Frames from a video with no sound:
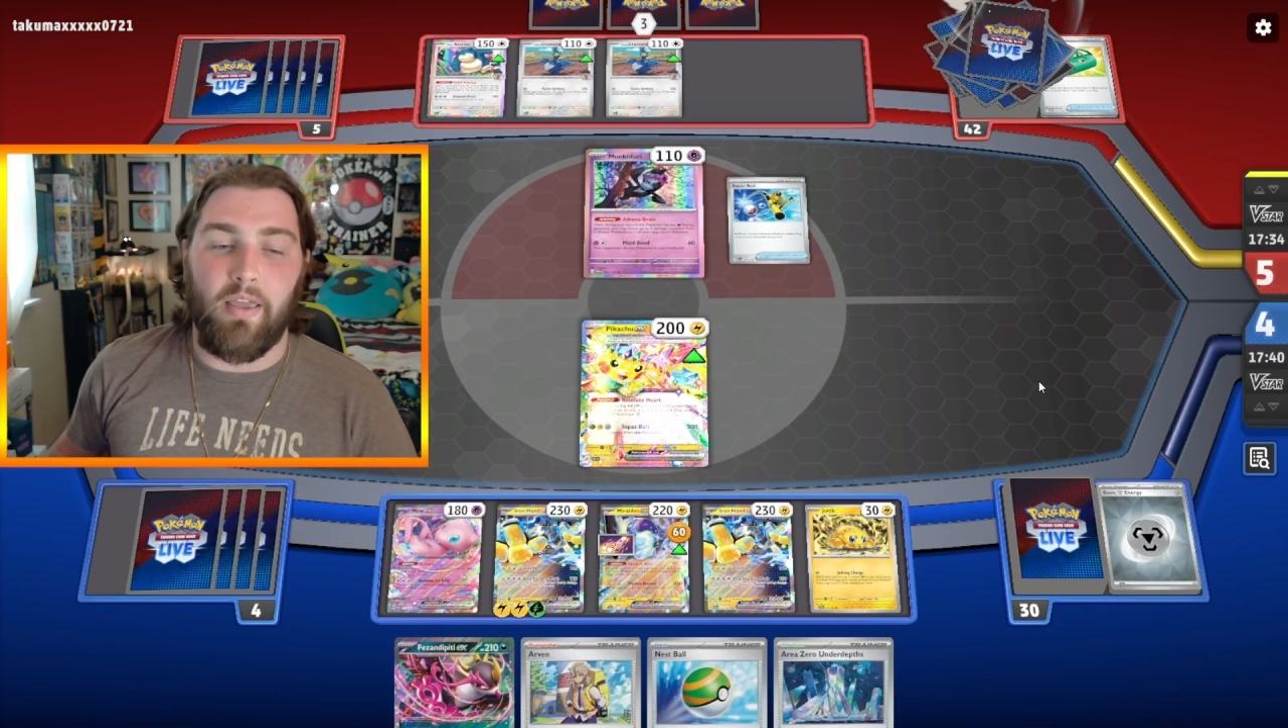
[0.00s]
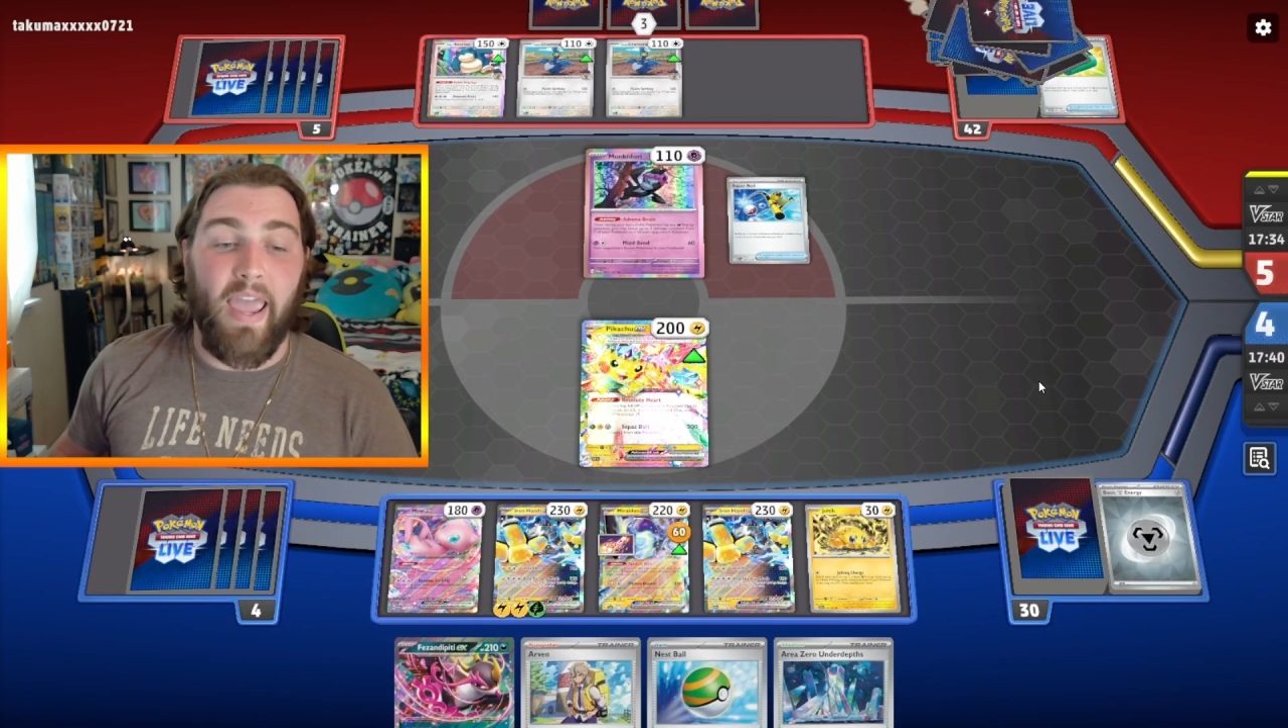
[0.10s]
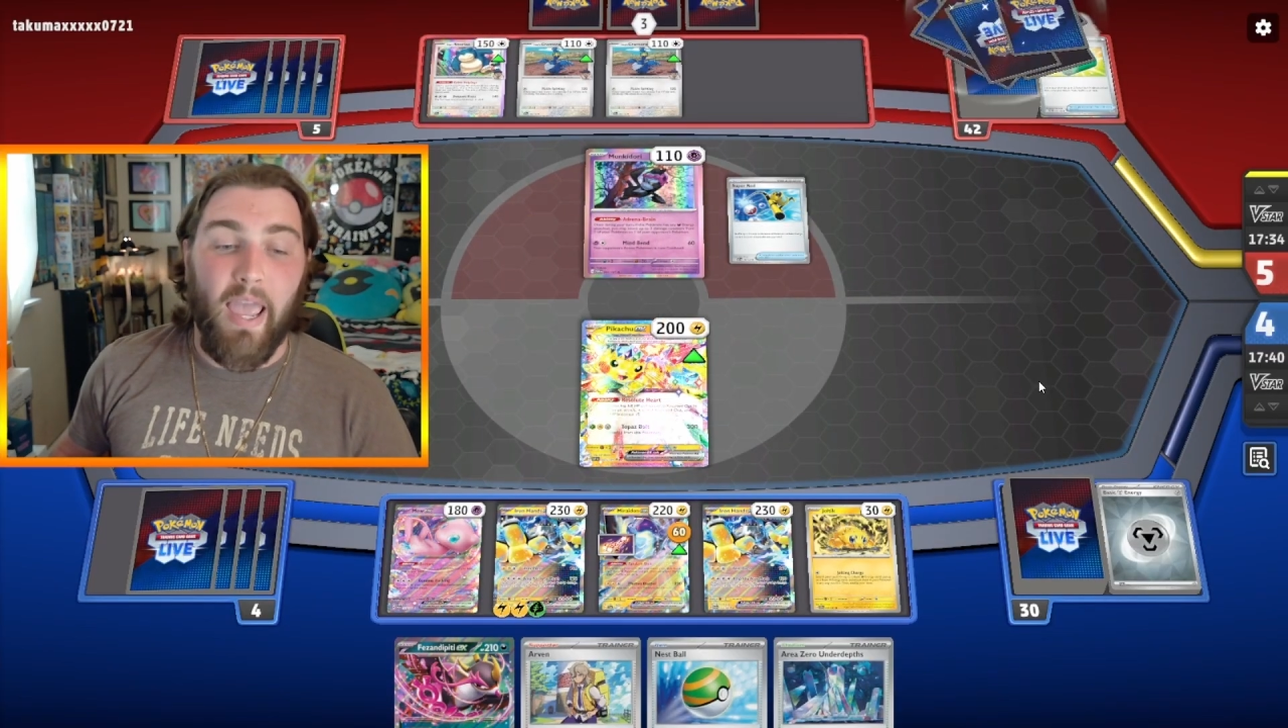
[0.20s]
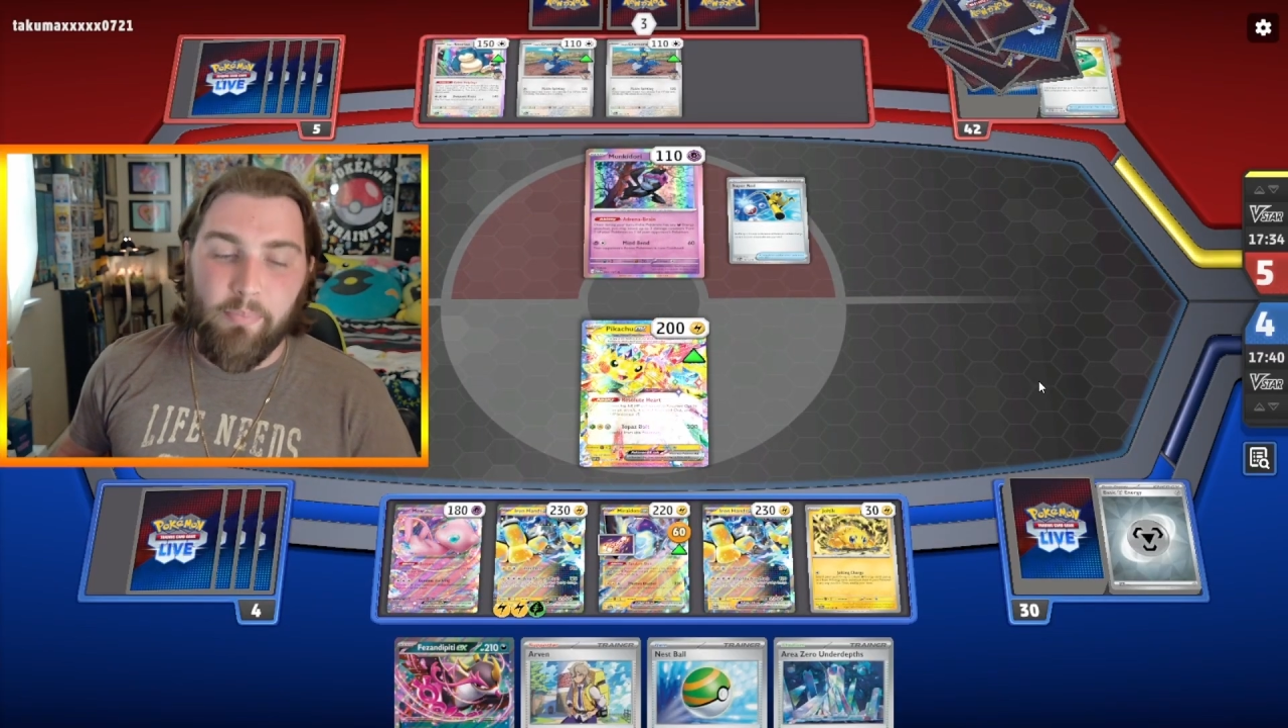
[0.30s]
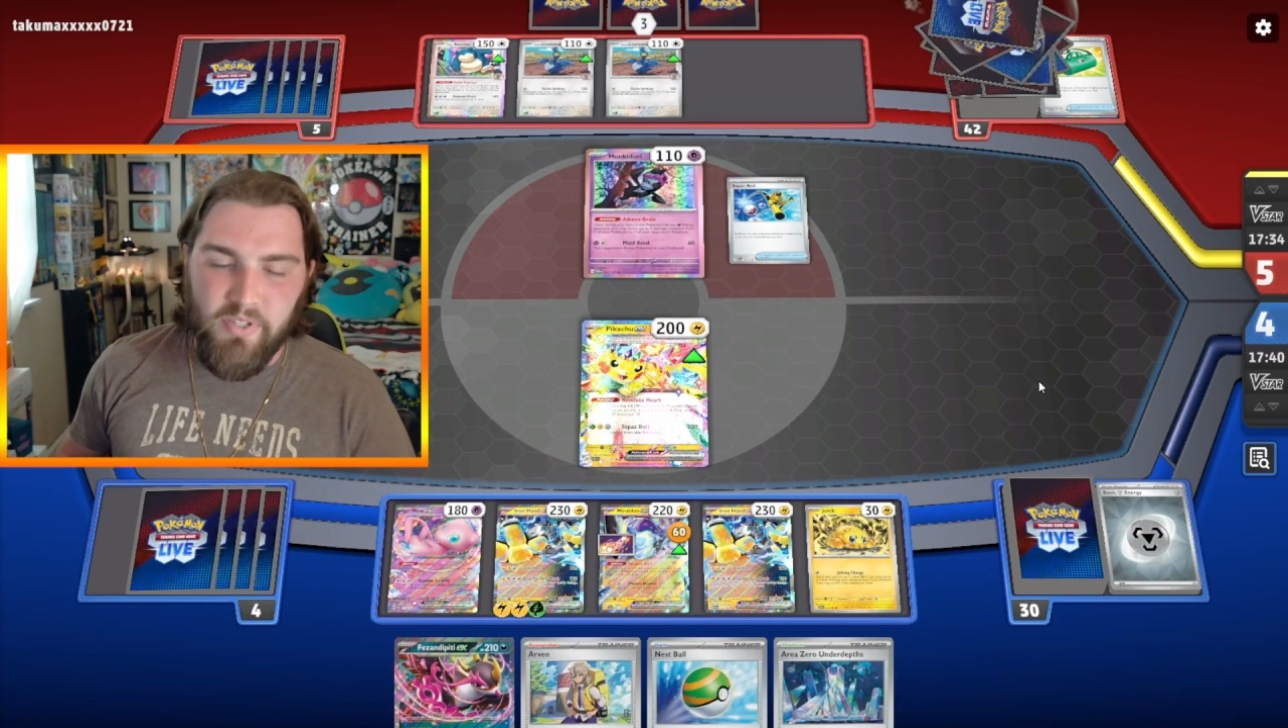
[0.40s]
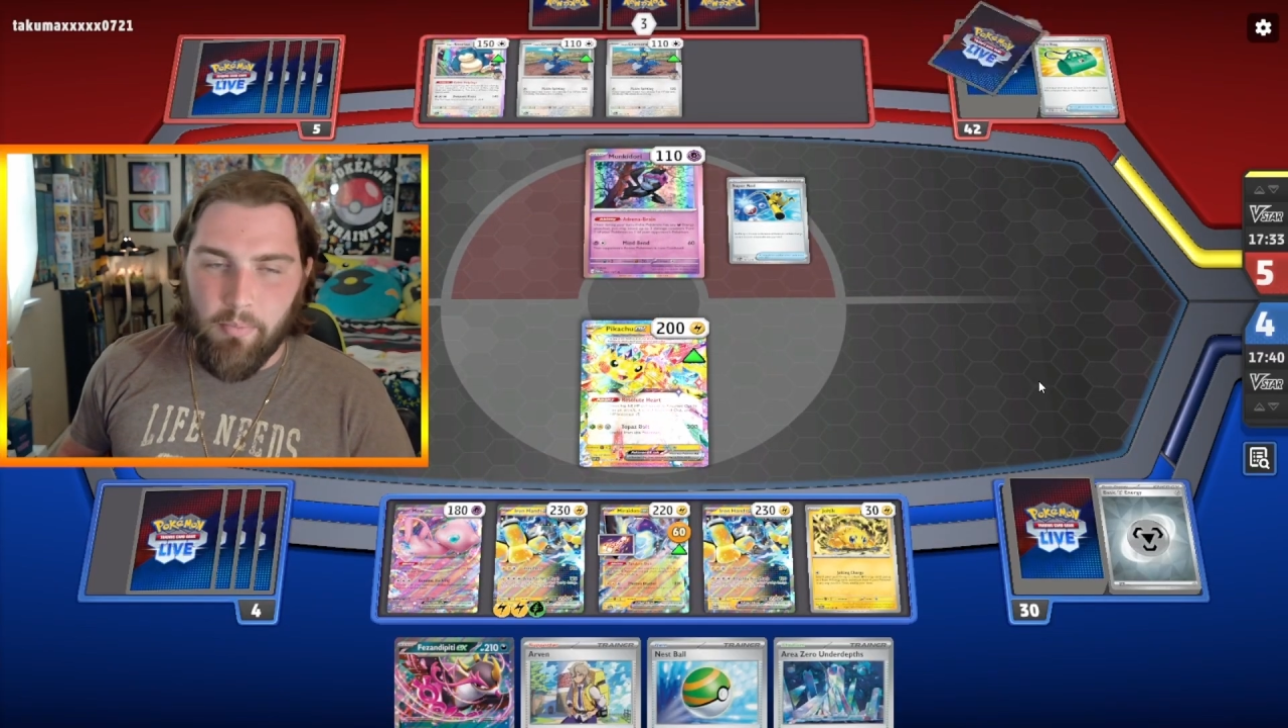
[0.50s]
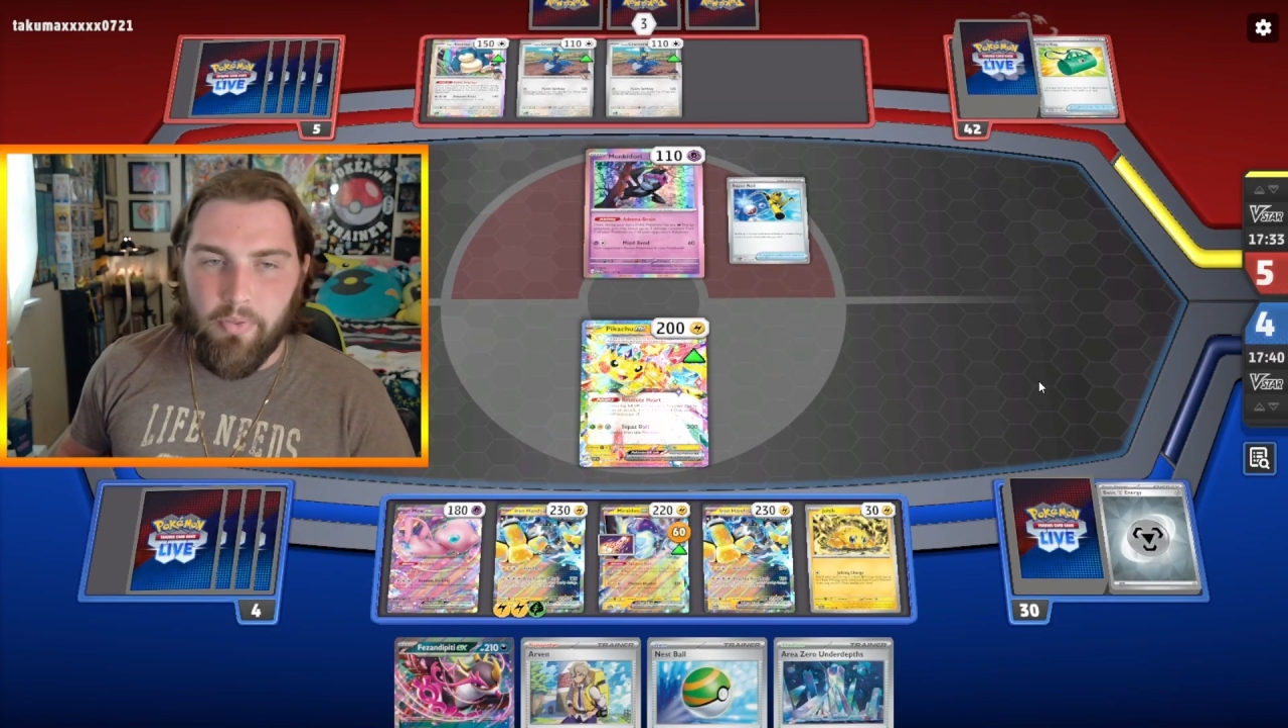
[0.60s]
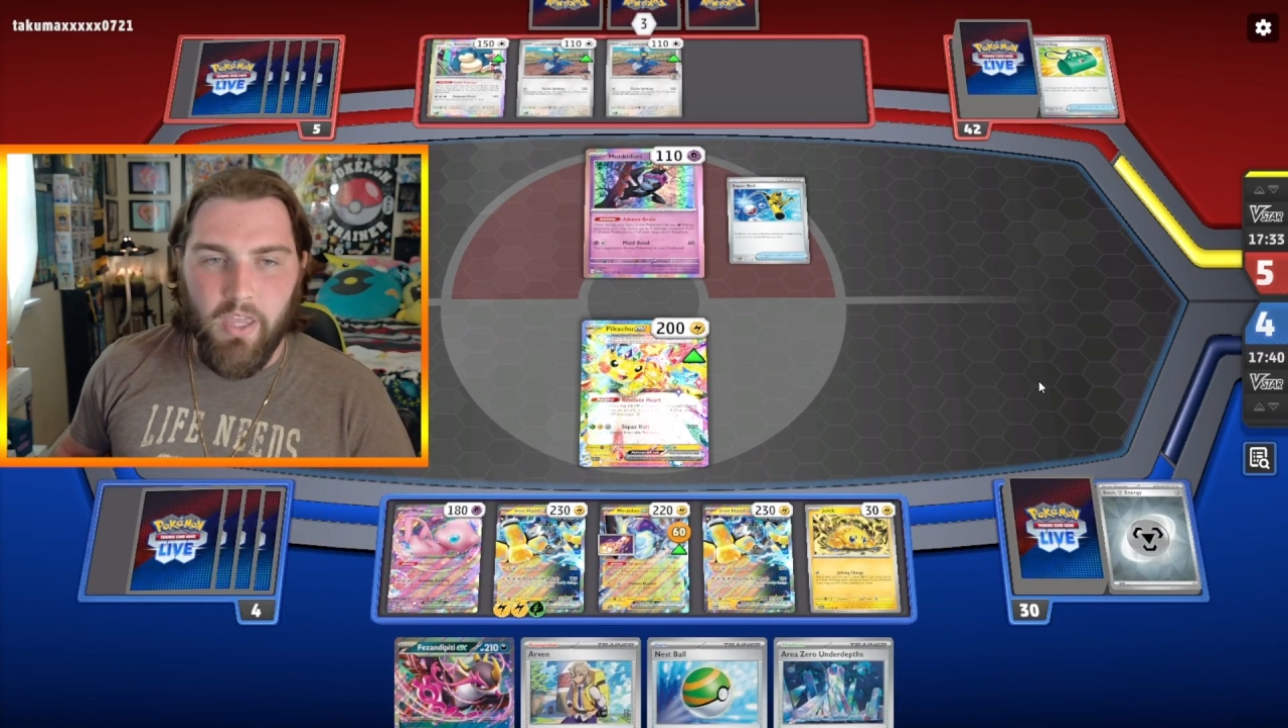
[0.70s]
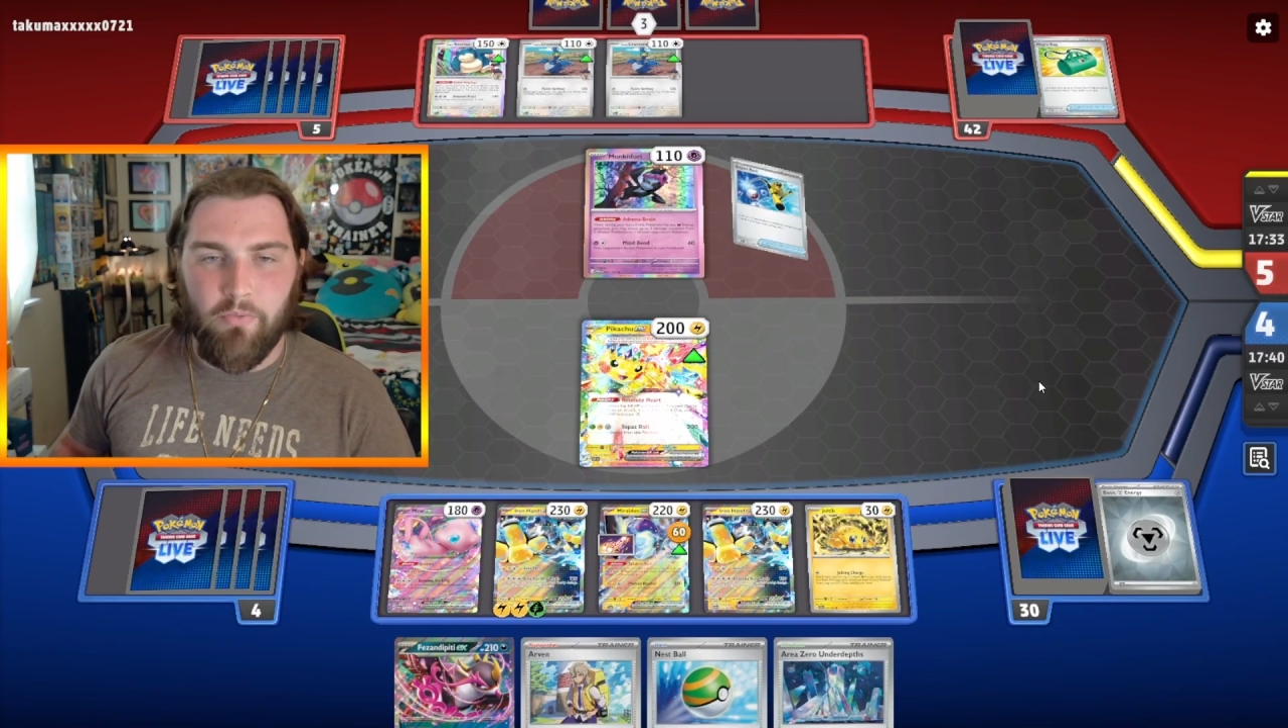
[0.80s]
amp something